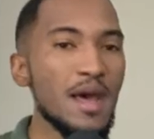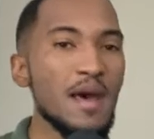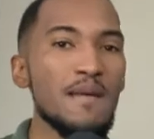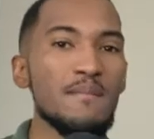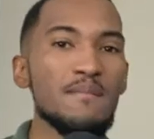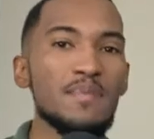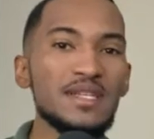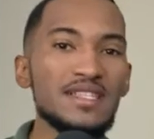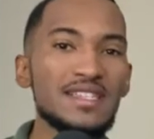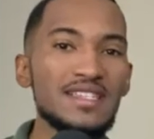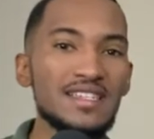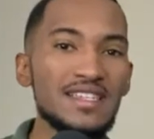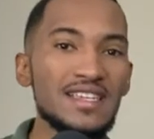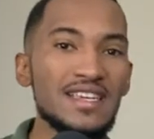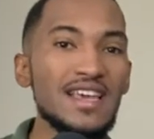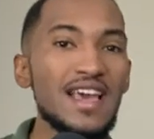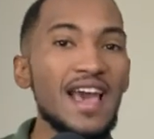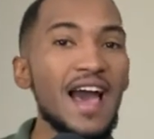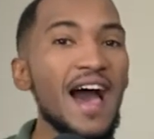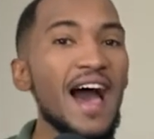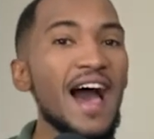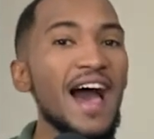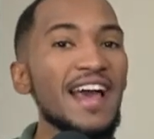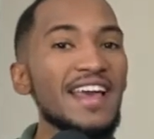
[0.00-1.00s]
But see,
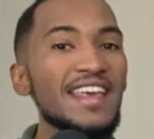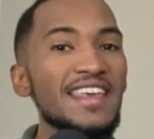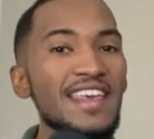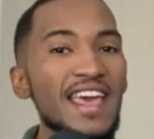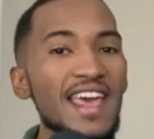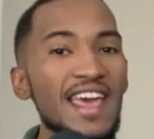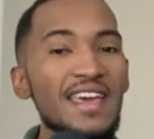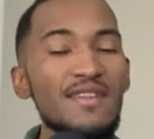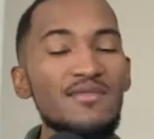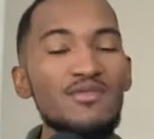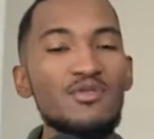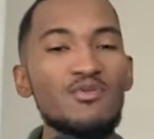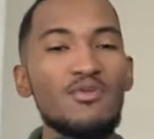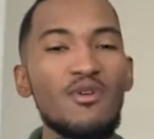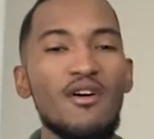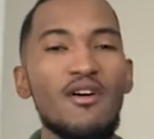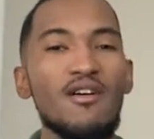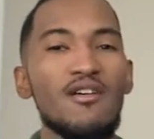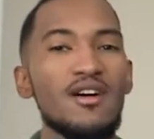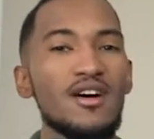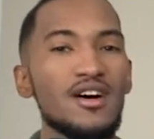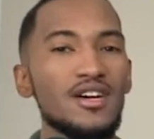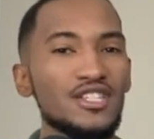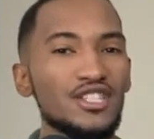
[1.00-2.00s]
I gave you
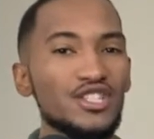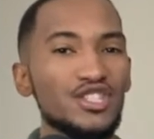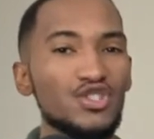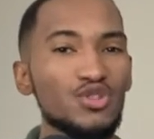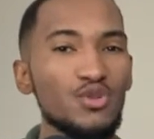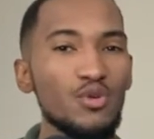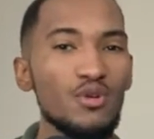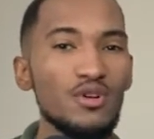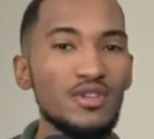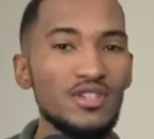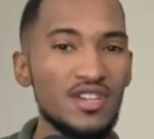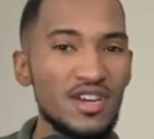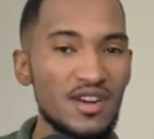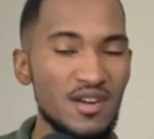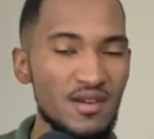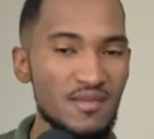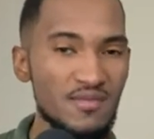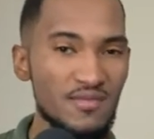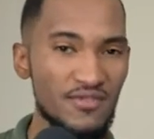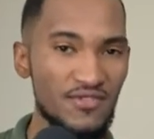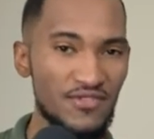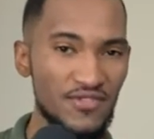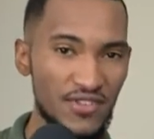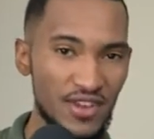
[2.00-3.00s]
all a
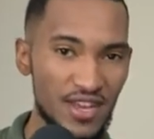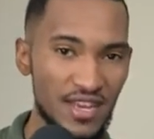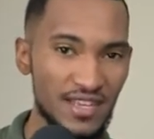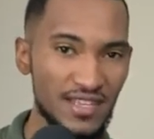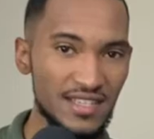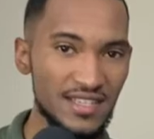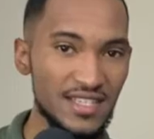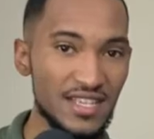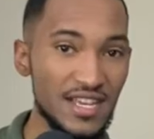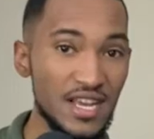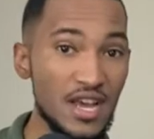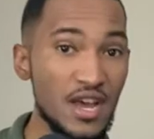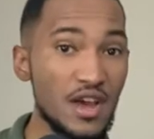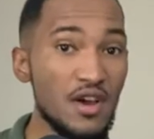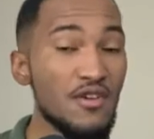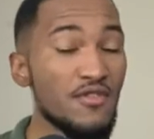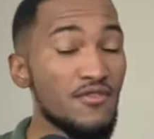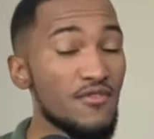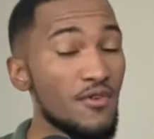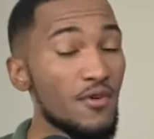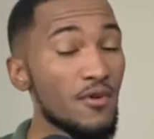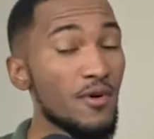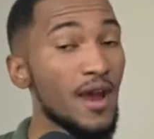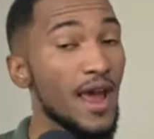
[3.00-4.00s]
short-term fix
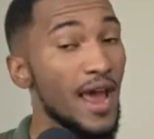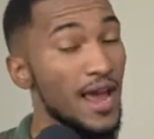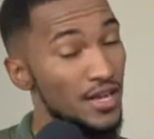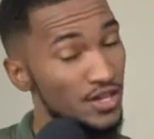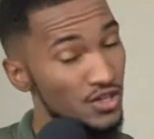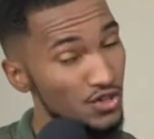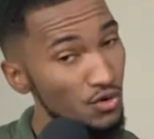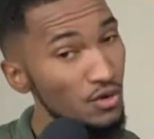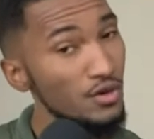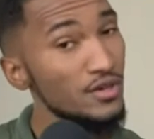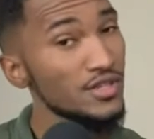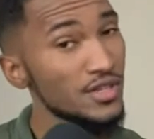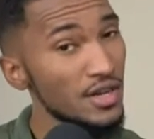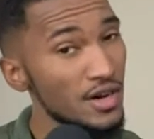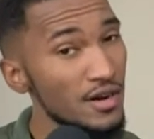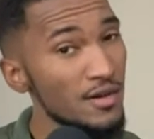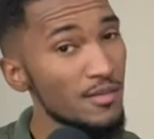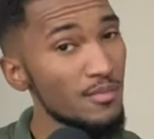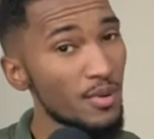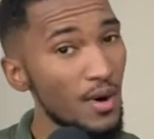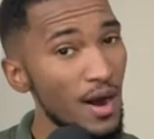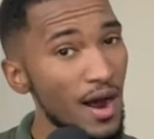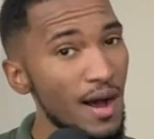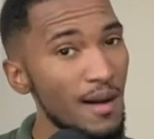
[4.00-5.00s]
for a short-term
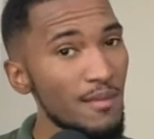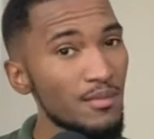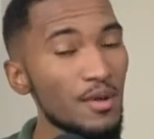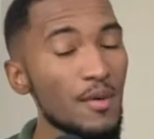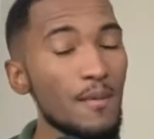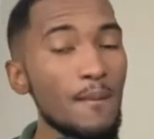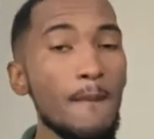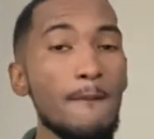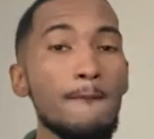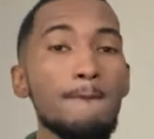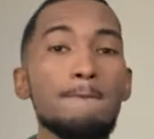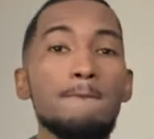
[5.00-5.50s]
problem,